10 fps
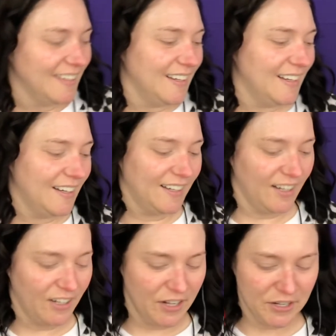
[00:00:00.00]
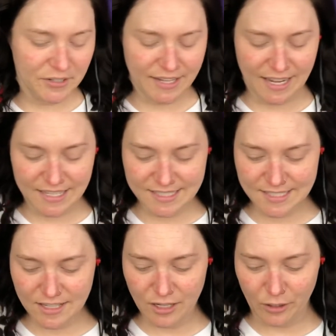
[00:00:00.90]
Oh, okay,
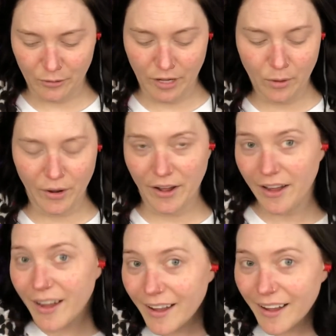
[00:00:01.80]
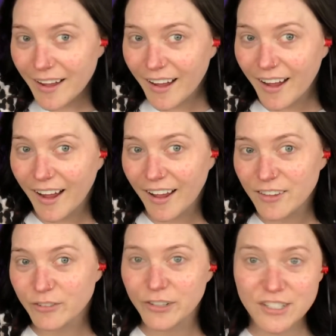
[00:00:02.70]
so,
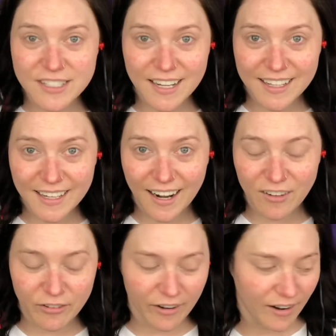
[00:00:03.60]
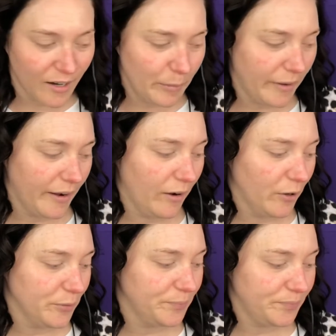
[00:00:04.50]
the first thing that I forgot about,